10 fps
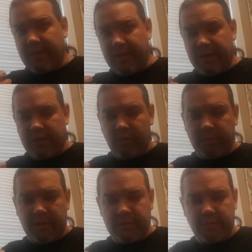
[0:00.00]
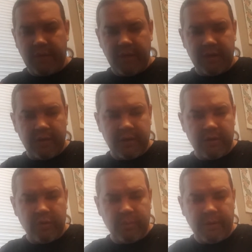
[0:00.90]
kind of hope that's okay, and I kind
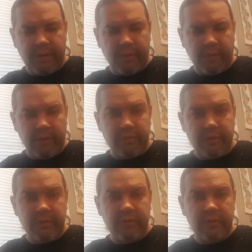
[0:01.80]
of hope I get away with it.